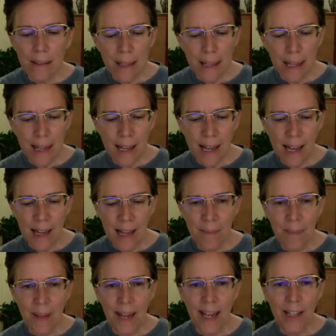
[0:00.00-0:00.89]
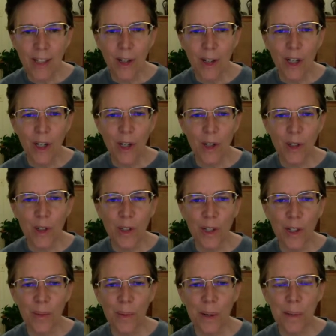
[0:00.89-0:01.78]
and you can go to
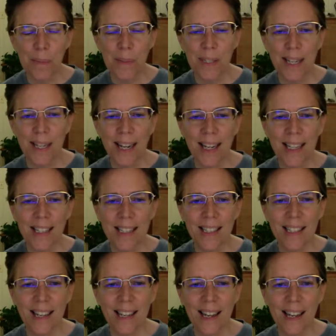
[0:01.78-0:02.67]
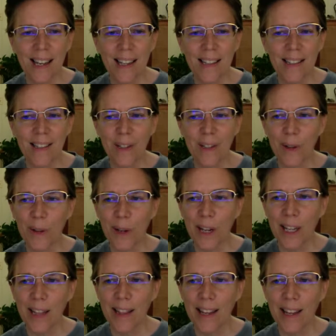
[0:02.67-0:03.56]
our website and
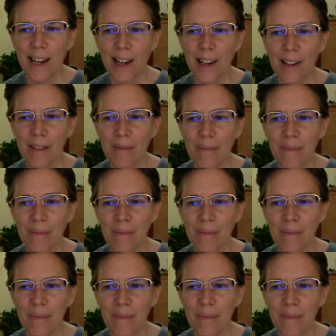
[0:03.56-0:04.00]
donate there.